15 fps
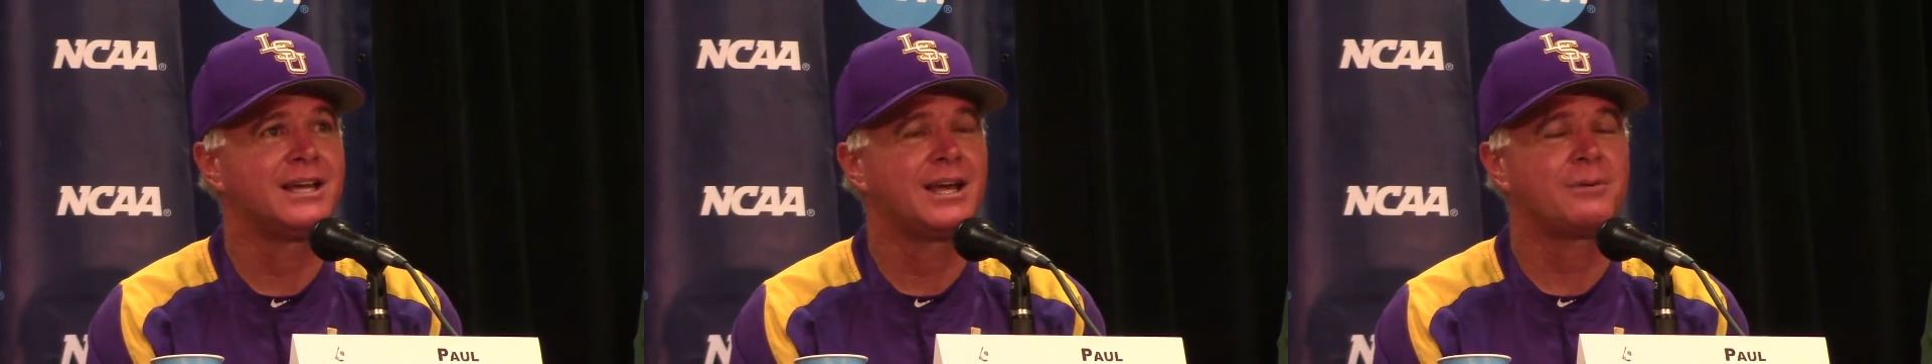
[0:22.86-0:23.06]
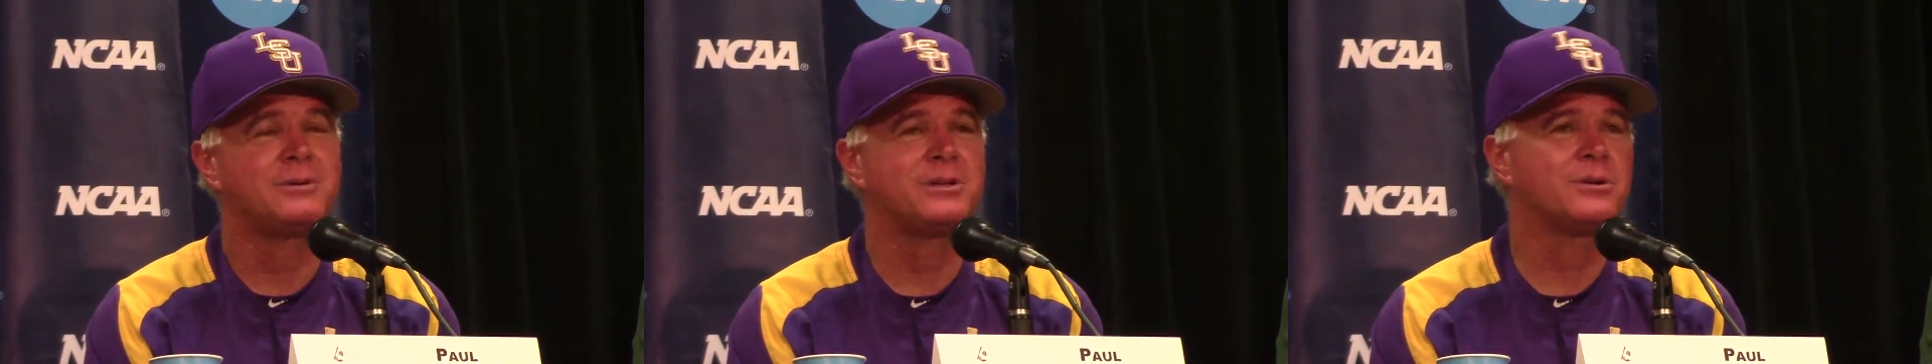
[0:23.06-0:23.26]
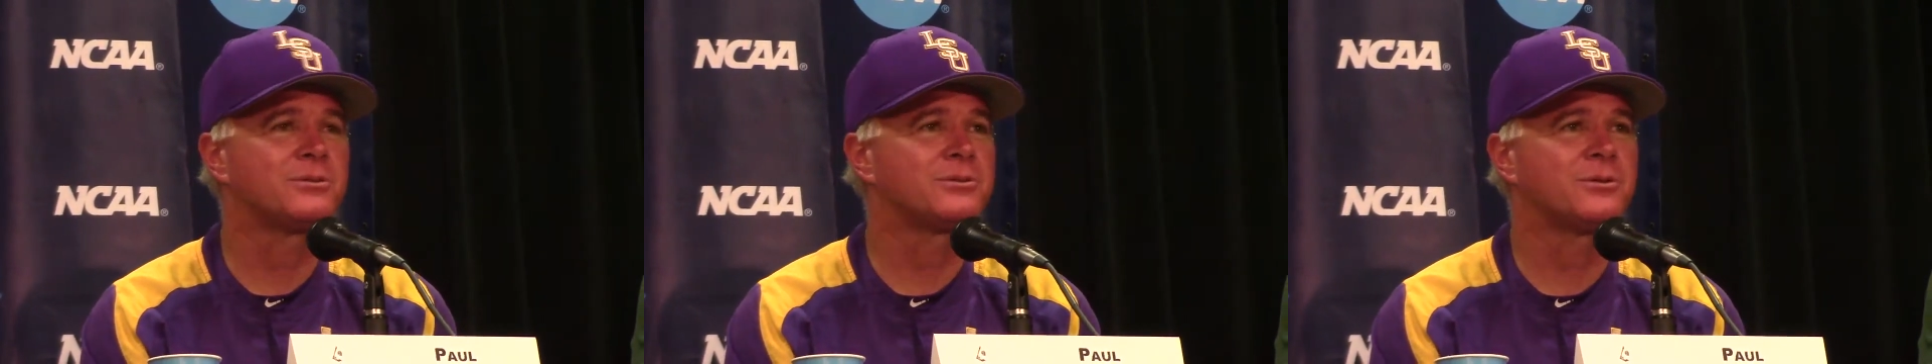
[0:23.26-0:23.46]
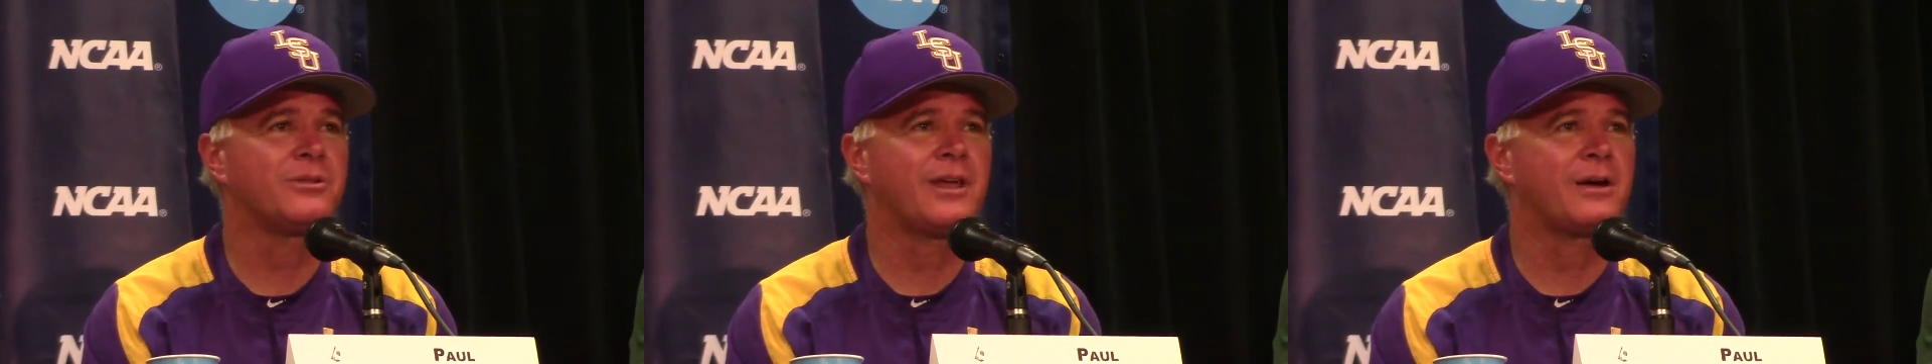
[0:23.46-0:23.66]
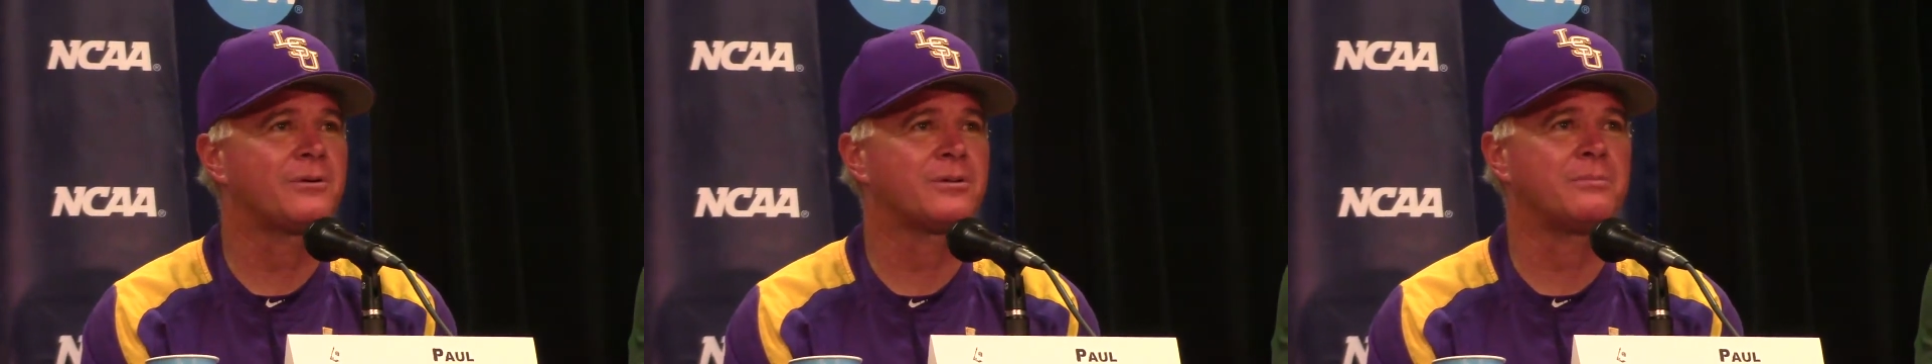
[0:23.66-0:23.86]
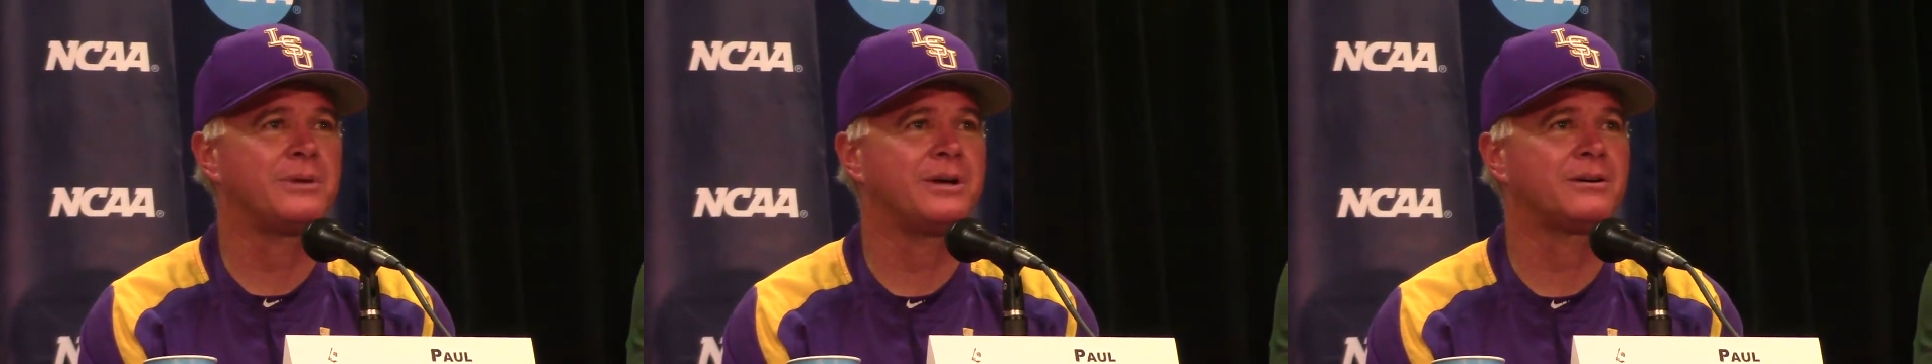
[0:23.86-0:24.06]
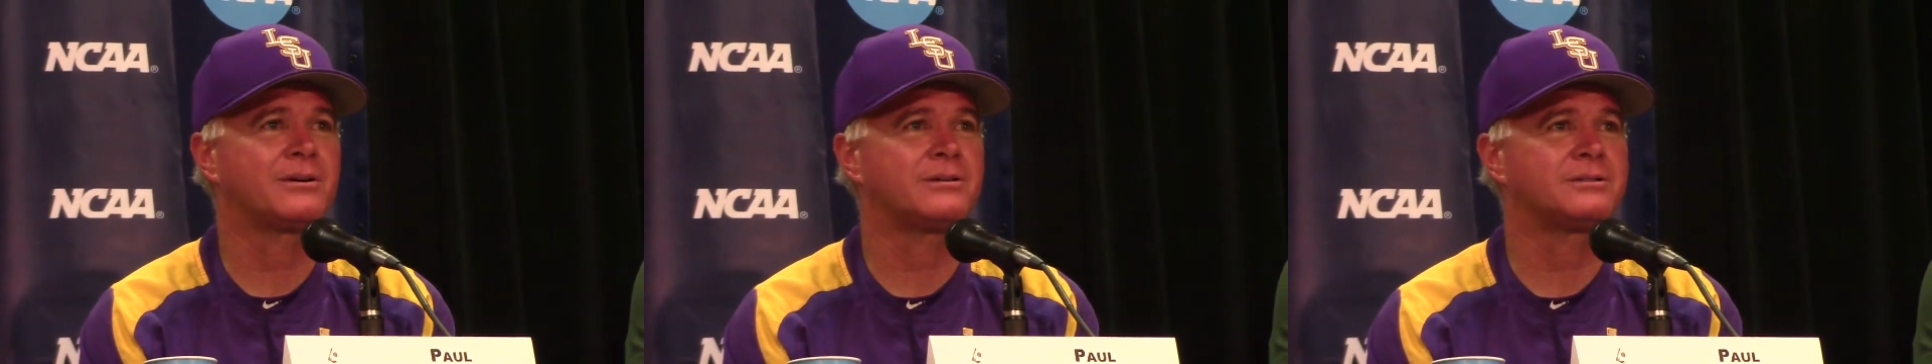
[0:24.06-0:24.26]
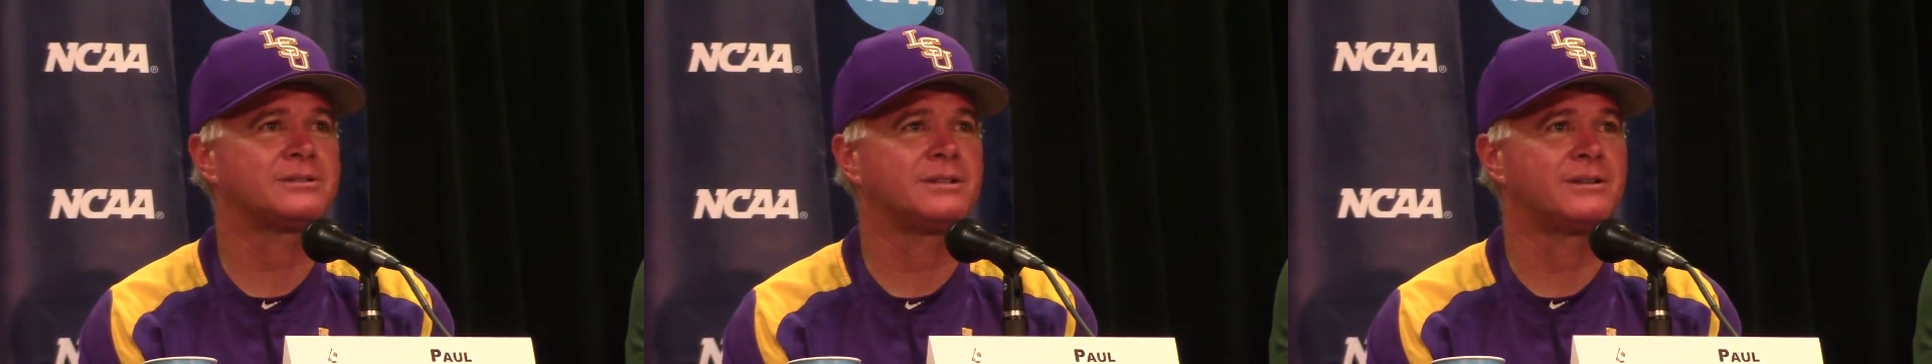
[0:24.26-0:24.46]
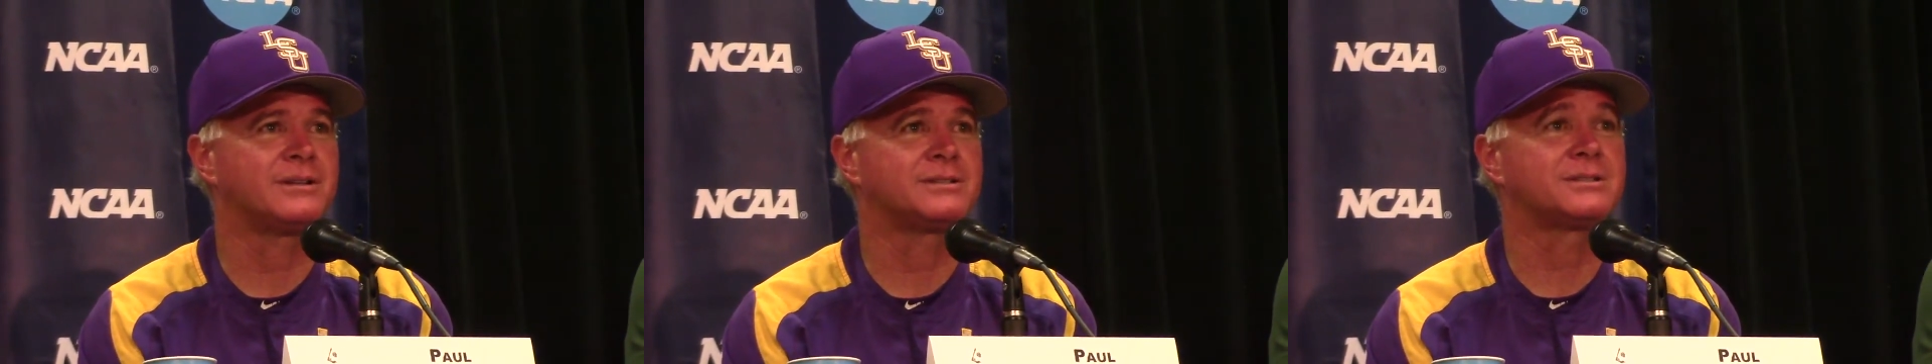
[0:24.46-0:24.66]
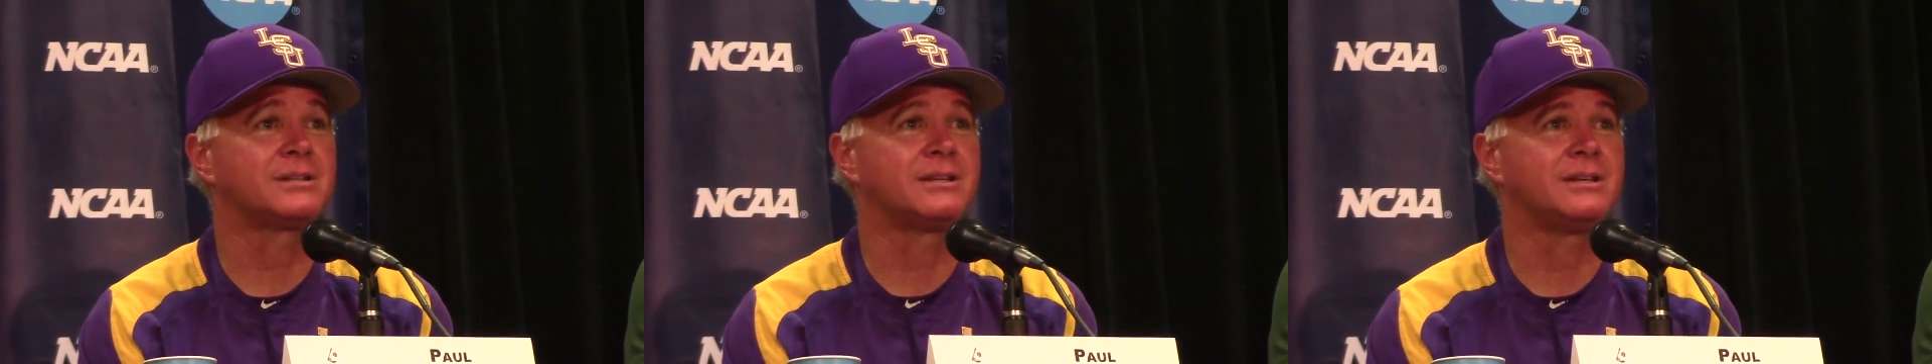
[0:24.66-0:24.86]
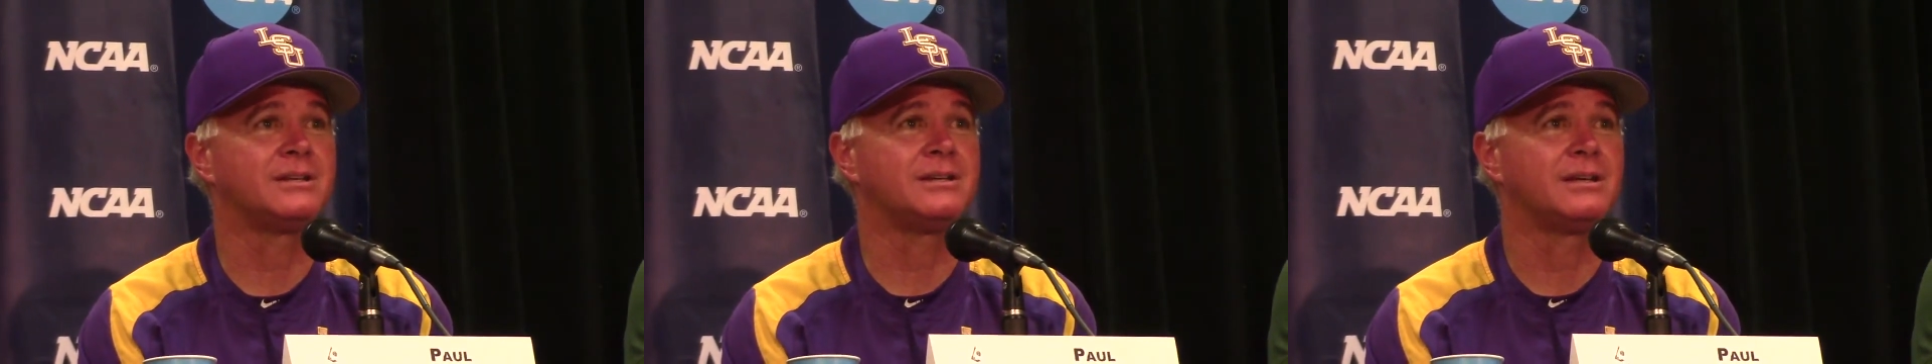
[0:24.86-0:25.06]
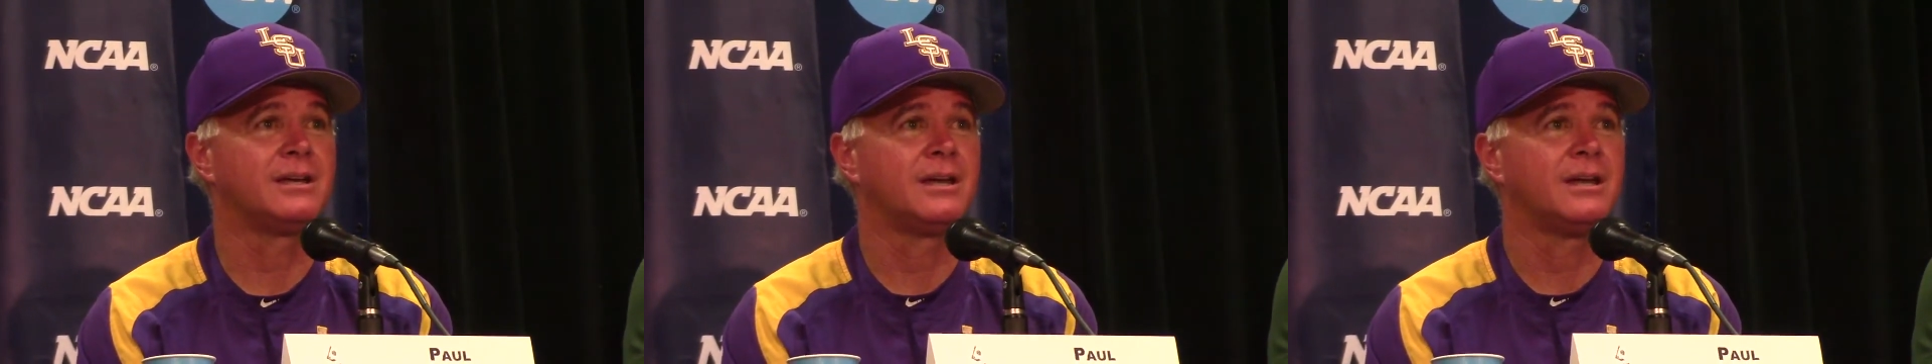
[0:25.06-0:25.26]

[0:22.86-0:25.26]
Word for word: I mean, you don't do that with mirrors in this league.